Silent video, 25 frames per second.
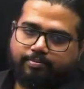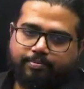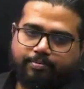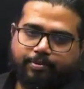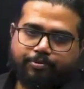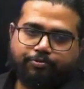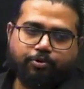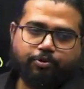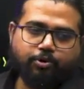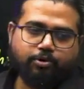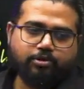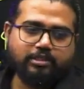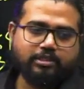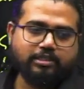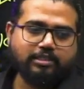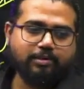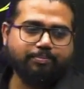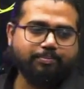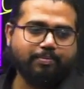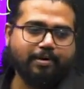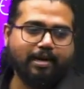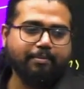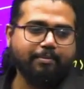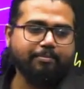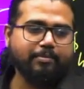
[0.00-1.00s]
the
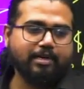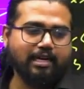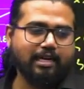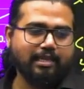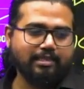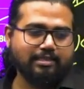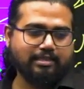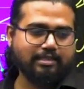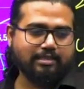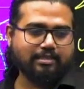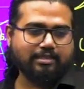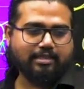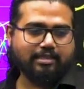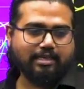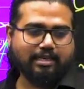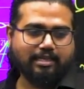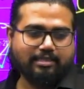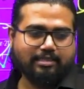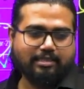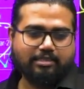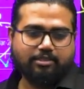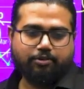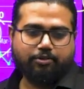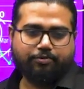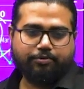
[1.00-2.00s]
subprime
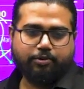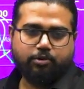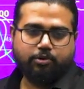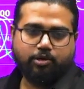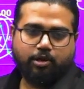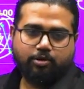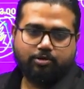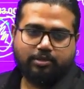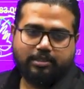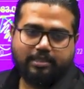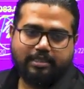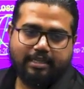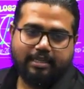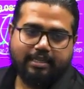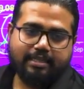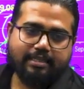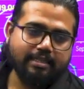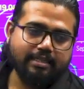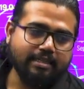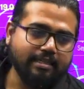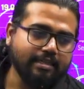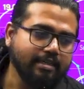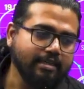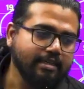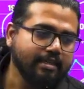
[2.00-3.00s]
crisis of 2008,
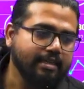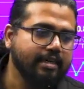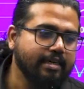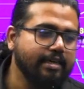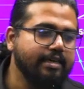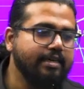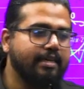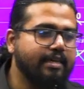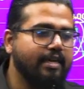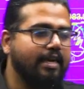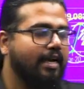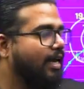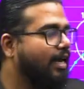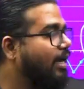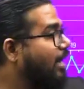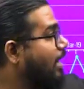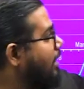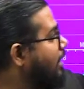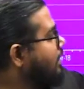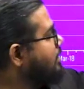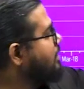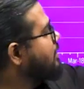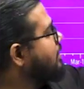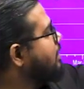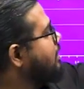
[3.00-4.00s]
India
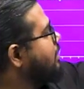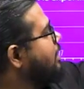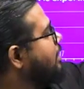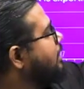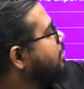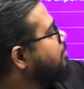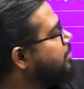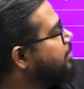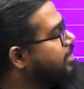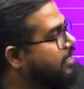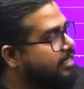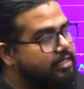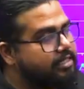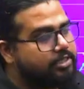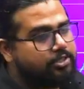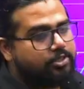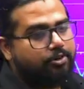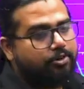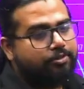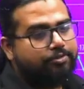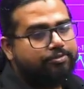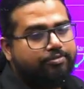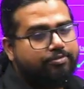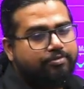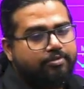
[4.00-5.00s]
had certain periods
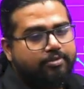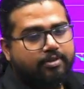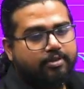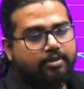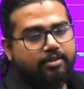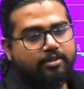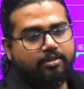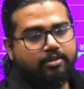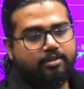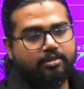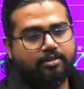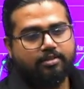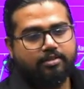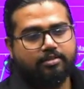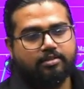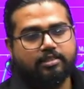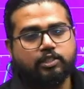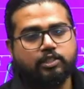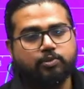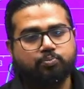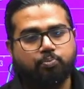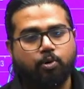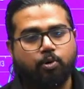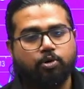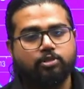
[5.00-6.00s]
of this
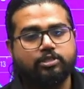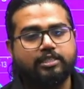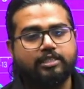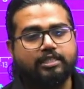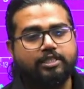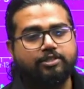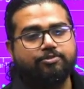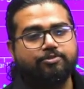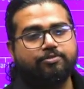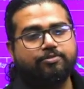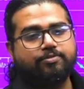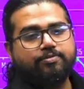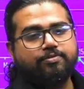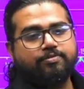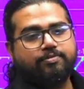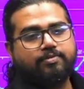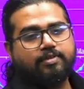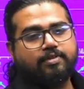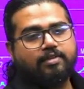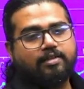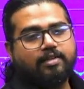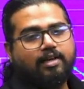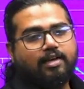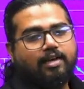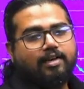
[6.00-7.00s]
positive
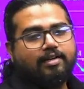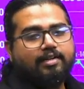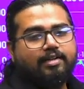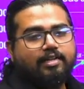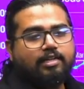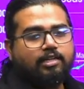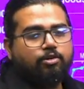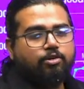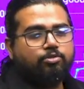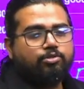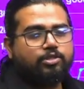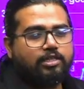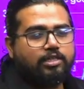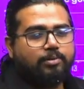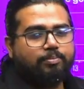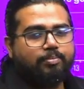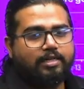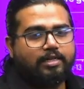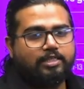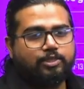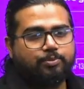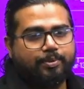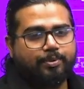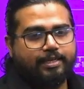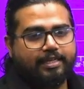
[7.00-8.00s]
current account
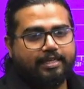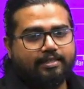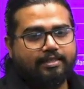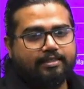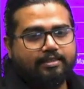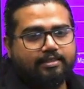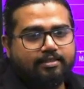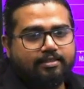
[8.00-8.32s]
surplus period.